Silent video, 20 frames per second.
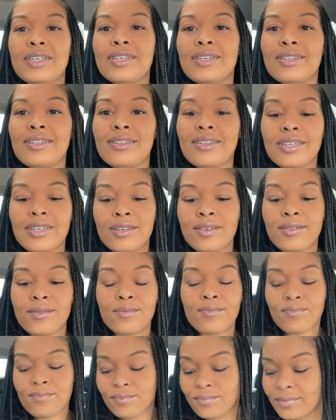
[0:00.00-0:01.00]
So
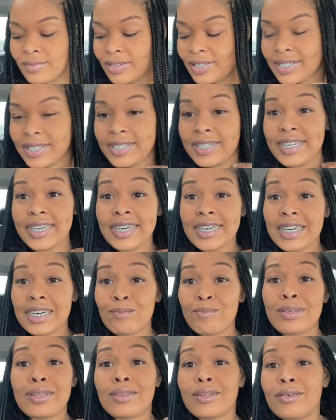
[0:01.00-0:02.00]
yeah, I'm
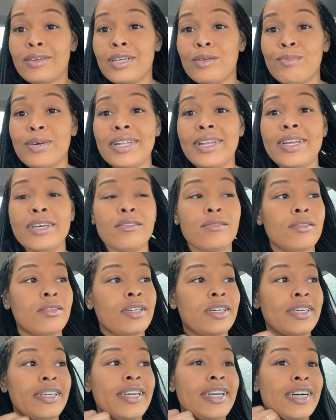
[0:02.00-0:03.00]
about to go get my nails
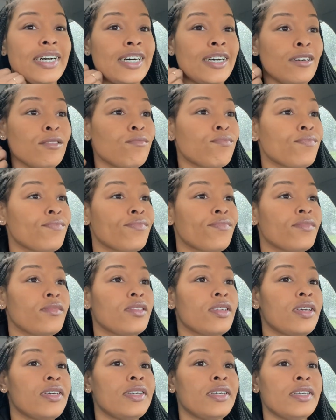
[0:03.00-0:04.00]
done, y'all.
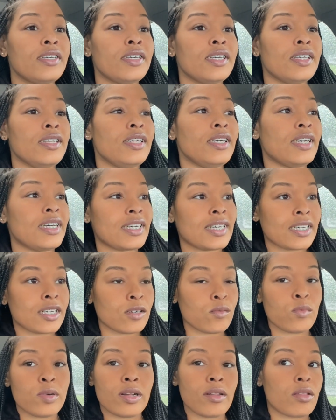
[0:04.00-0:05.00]
And then I gotta
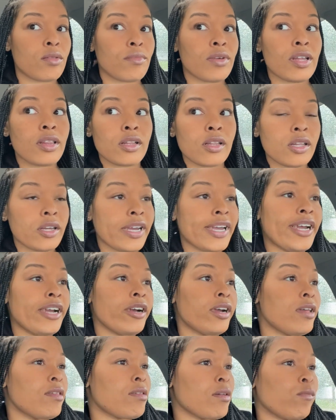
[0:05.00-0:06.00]
run some other one
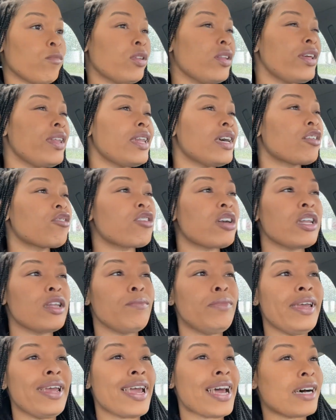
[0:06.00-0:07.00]
errands. I'm really not trying to
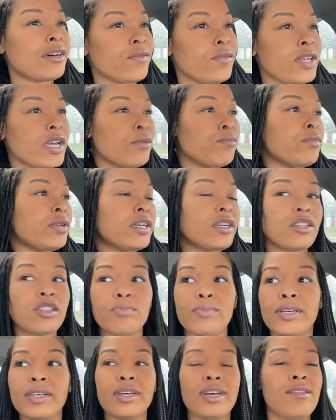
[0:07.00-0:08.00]
be out that much
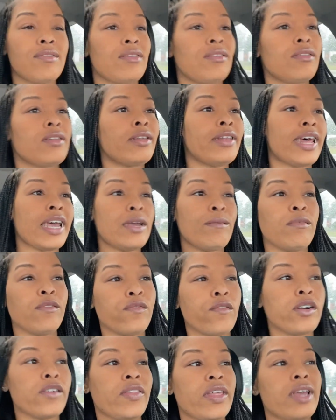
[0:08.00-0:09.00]
because it's the day
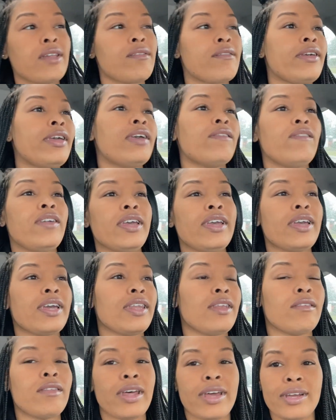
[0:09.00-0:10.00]
before Thanksgiving
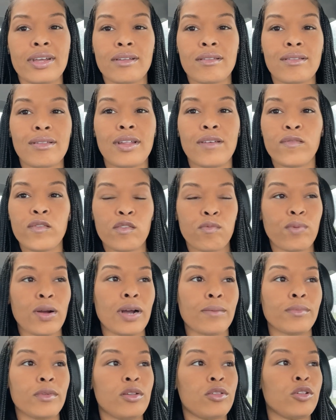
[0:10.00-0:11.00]
and like stuff is
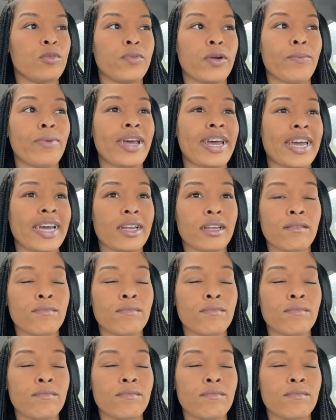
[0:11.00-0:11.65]
probably super packed.